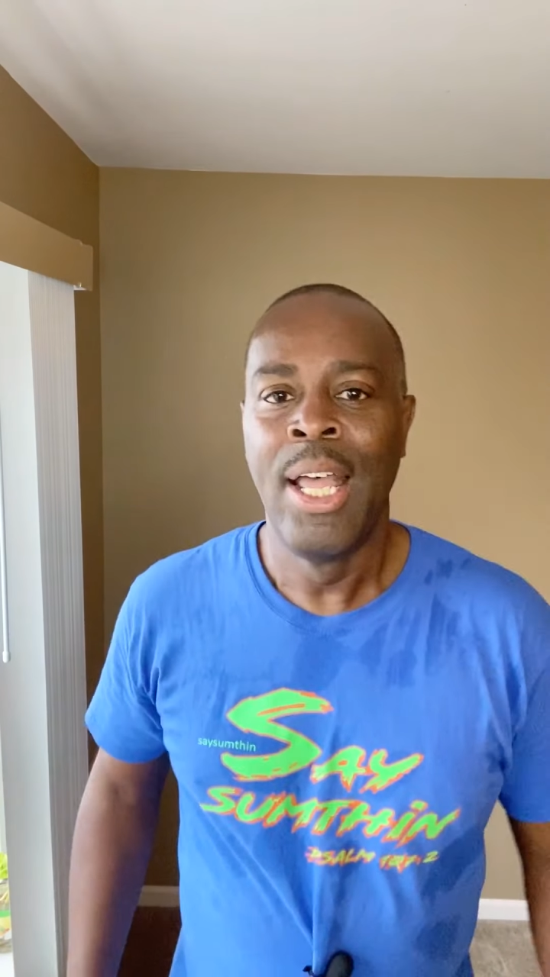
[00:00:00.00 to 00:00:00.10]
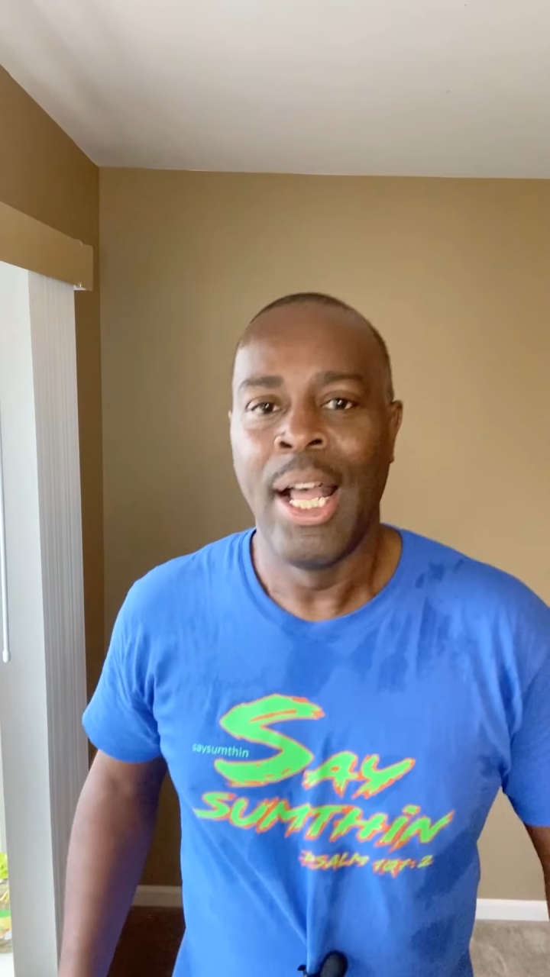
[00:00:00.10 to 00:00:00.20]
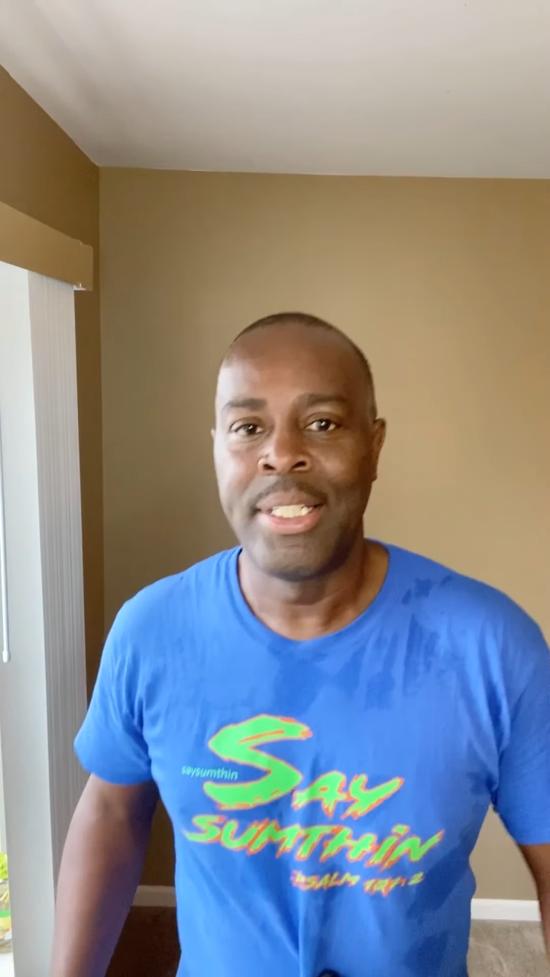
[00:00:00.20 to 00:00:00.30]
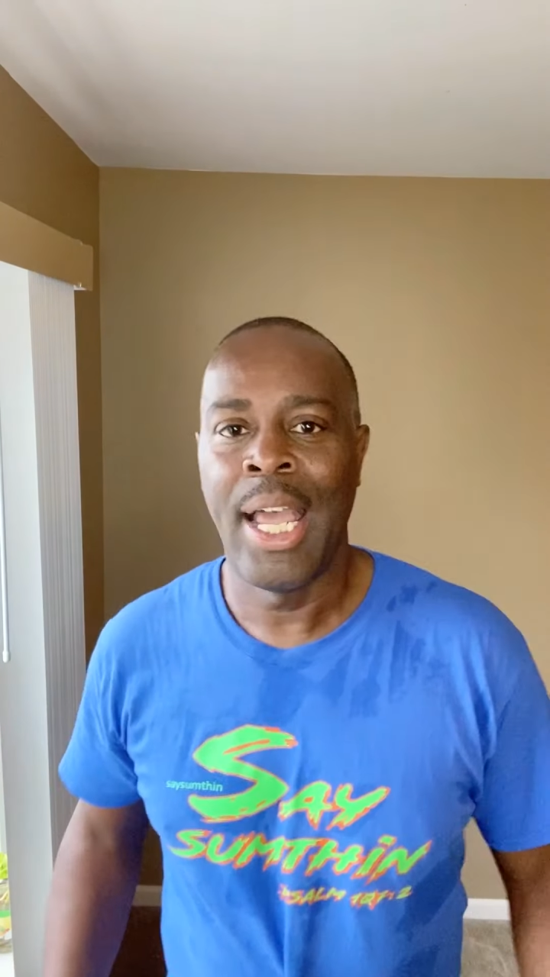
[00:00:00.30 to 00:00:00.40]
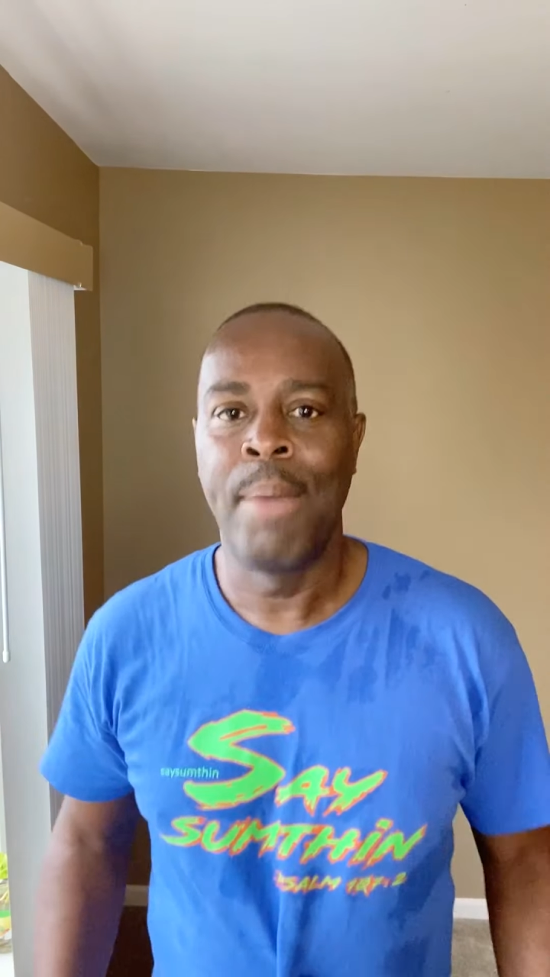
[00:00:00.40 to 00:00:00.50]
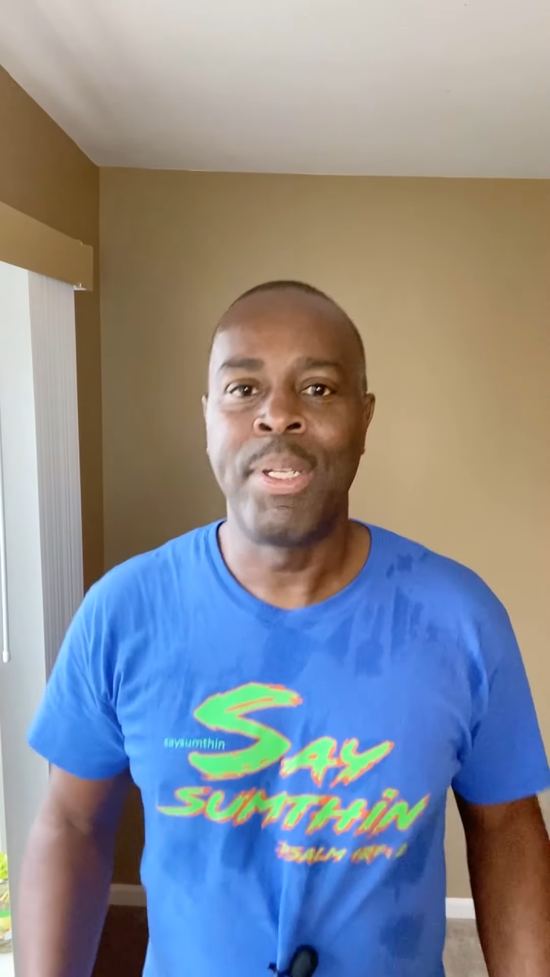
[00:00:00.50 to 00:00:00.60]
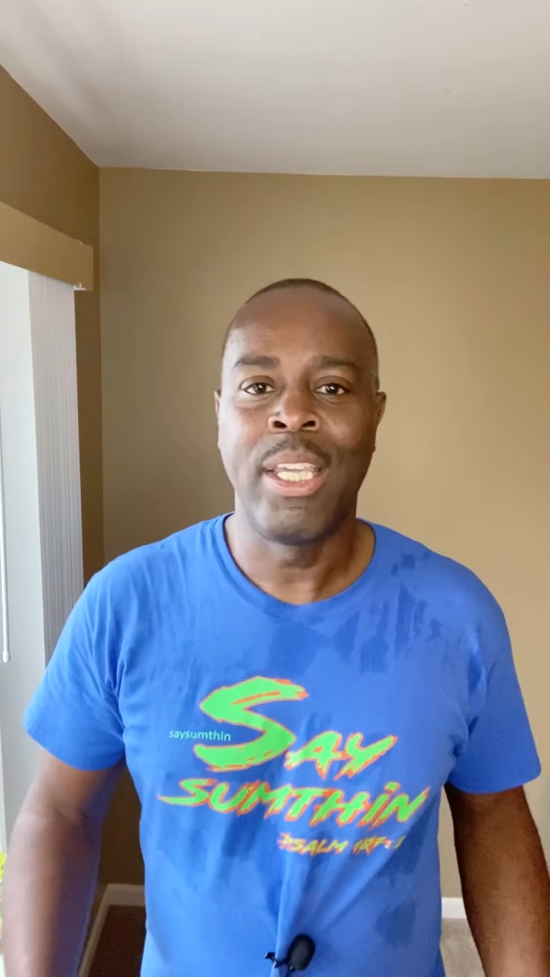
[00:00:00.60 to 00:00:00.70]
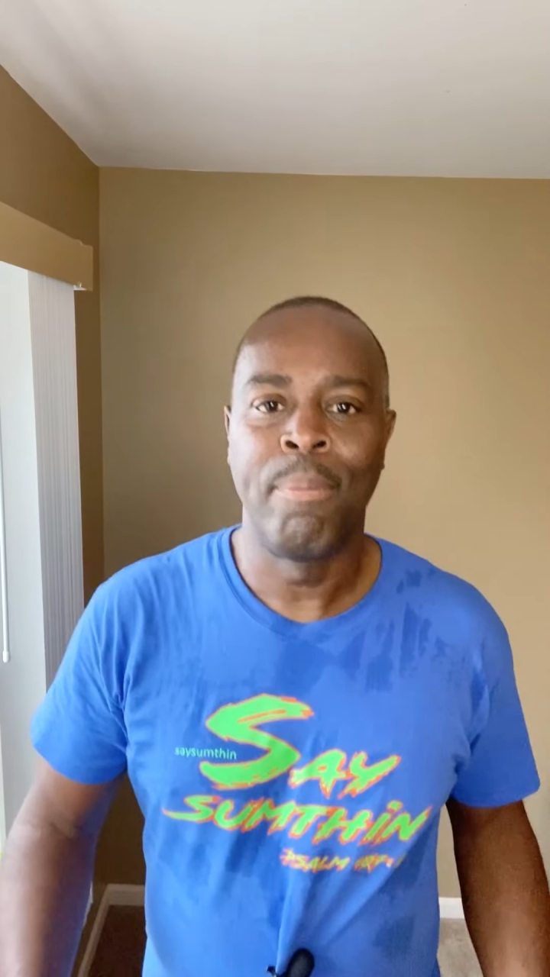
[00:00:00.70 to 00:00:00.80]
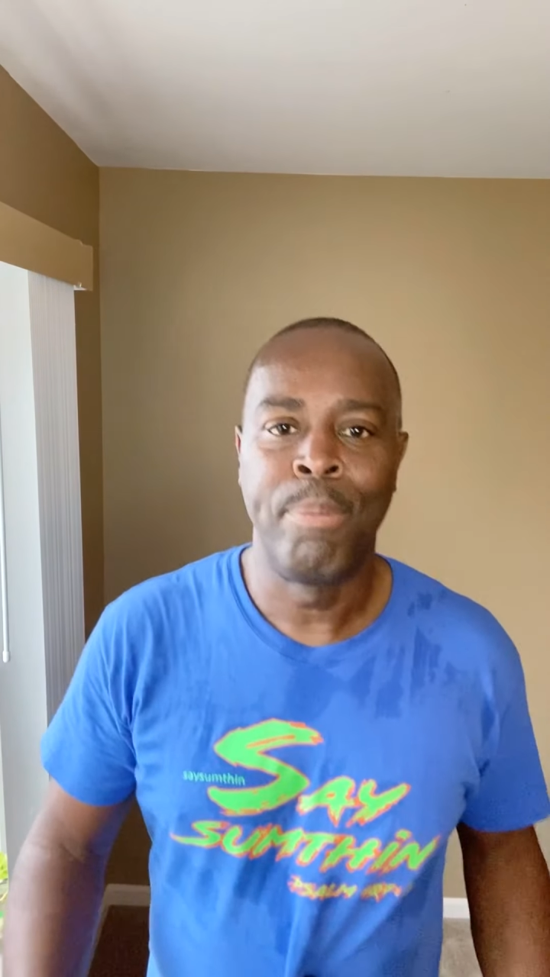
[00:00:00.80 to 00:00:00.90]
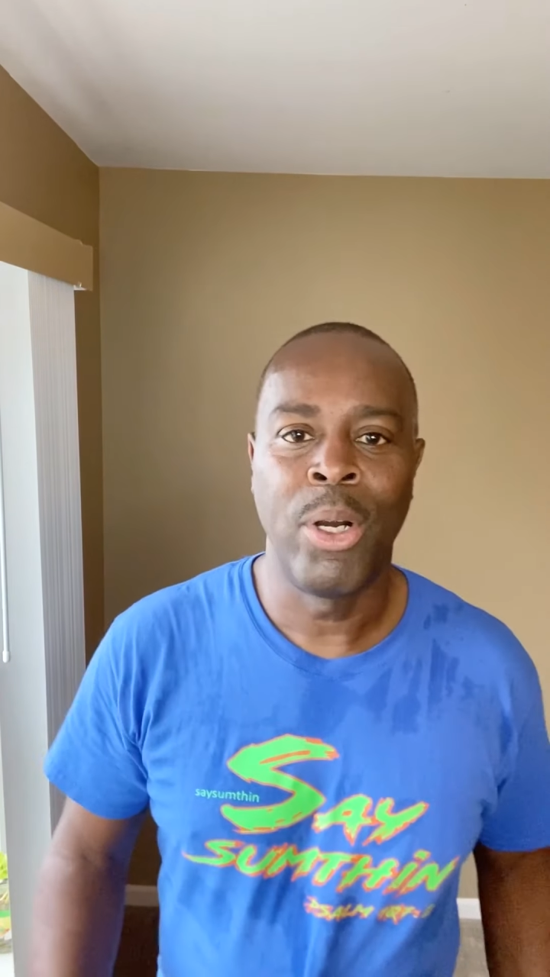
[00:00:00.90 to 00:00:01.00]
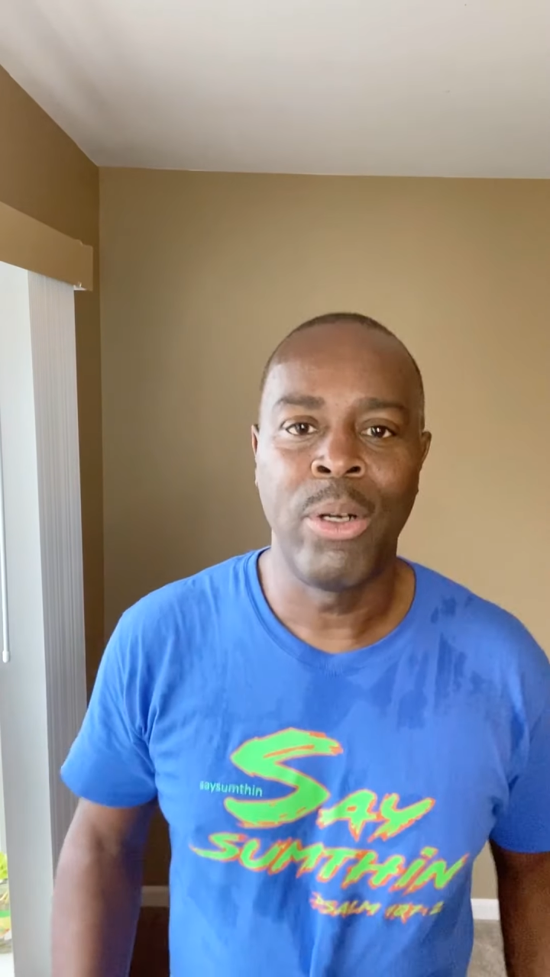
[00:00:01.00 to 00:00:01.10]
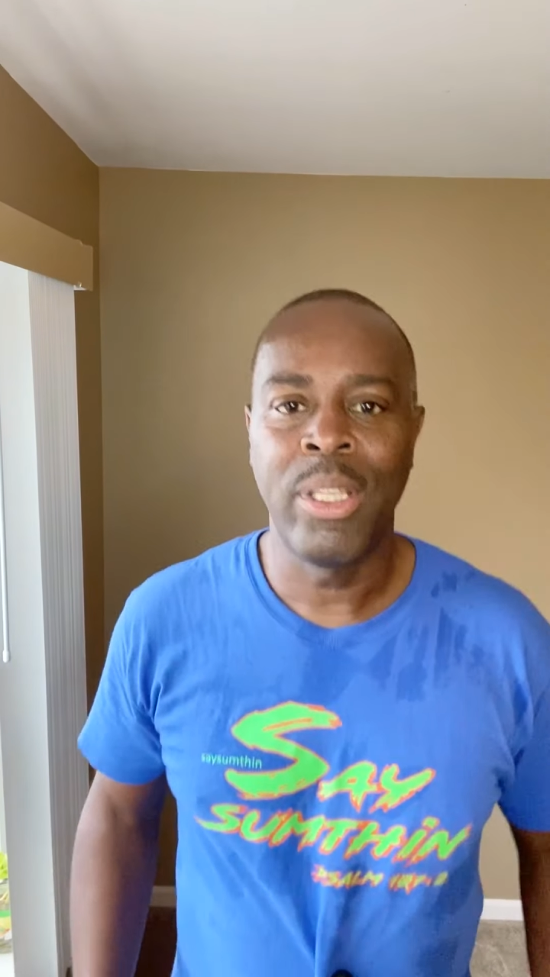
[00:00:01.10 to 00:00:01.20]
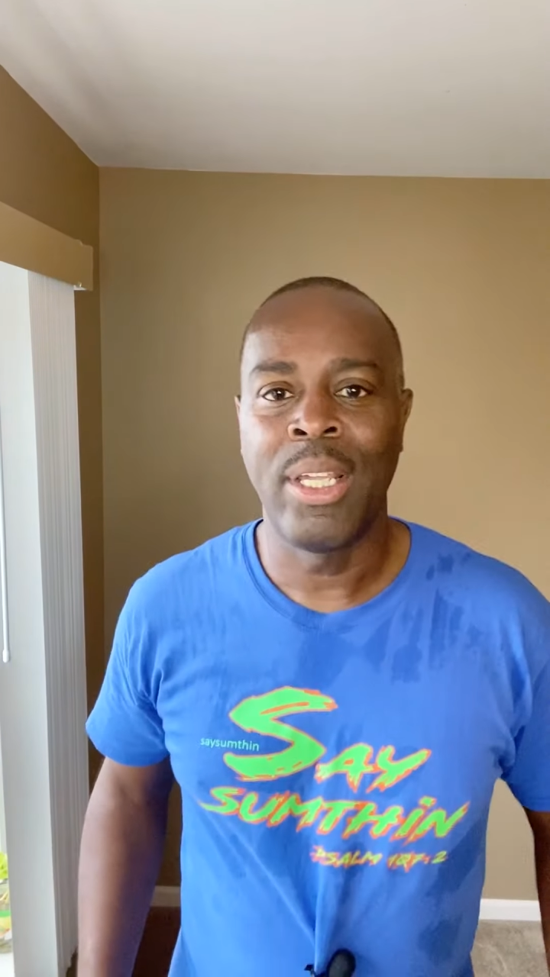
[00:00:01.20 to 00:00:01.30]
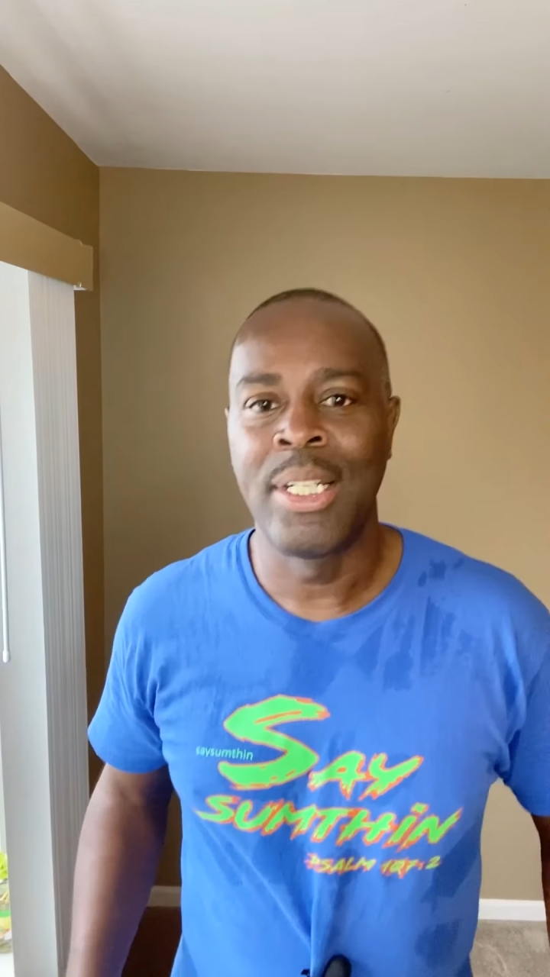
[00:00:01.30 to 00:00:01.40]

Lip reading: A time to give birth,